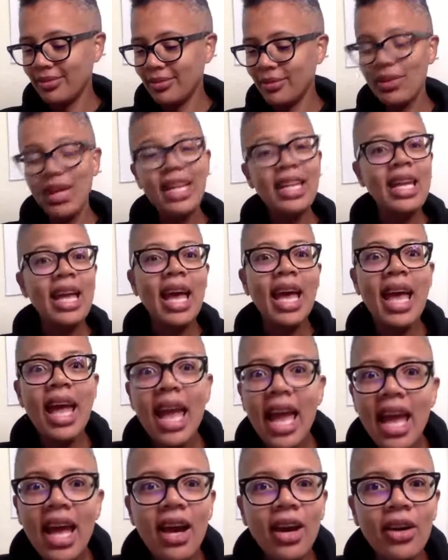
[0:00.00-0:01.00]
When the
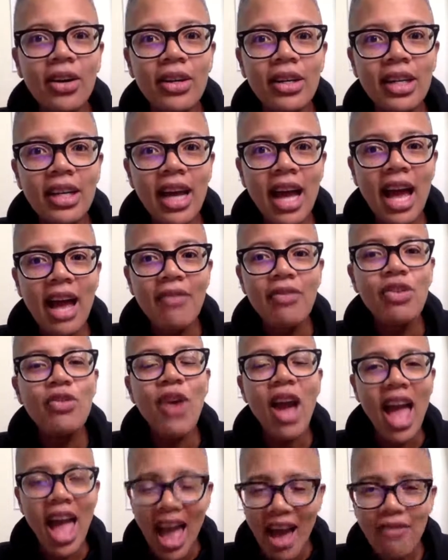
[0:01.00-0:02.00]
hell have
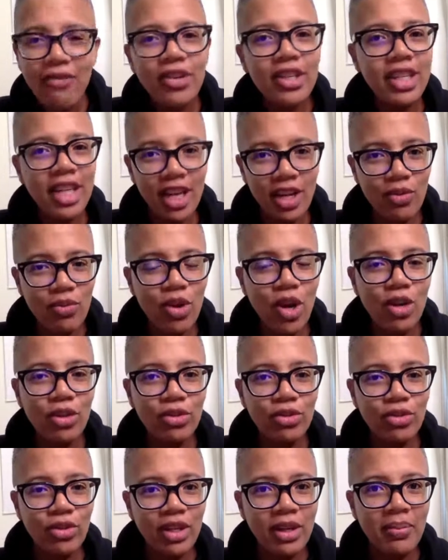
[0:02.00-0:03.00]
you ever done a road
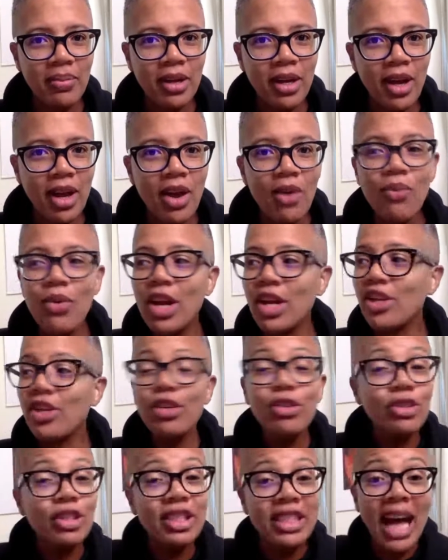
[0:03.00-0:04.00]
trip where
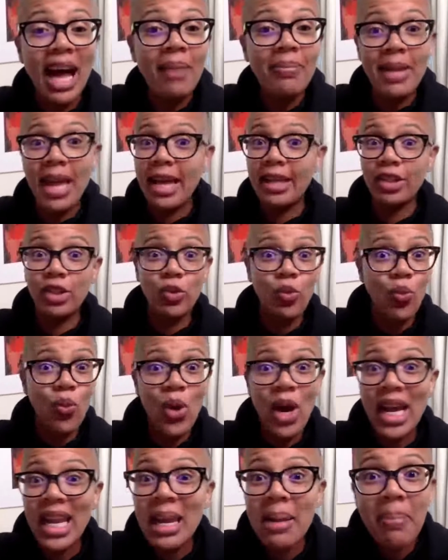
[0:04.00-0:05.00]
you stopped at
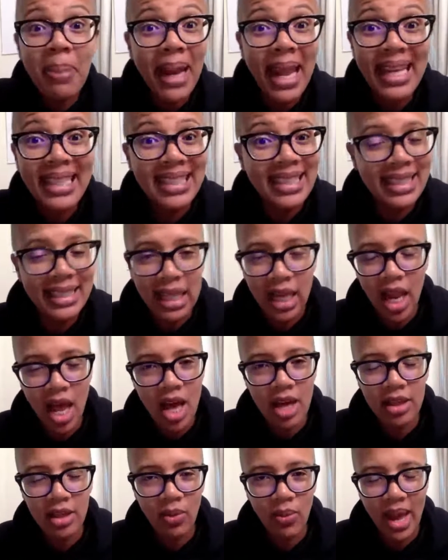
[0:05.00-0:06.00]
20 places
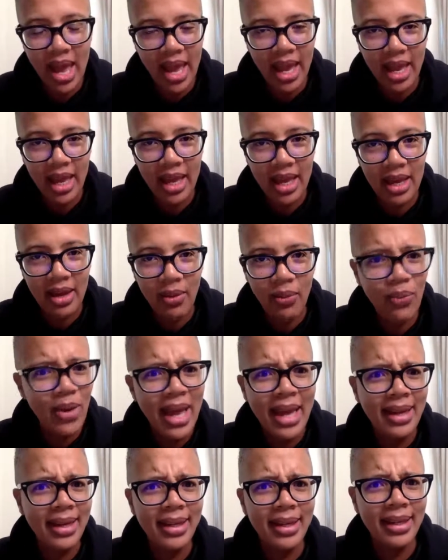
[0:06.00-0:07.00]
along the way?
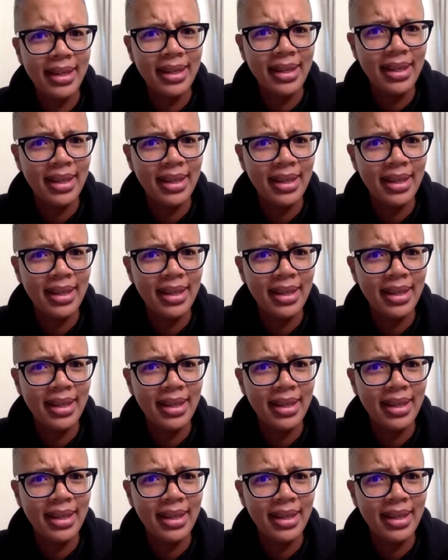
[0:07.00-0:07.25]
When?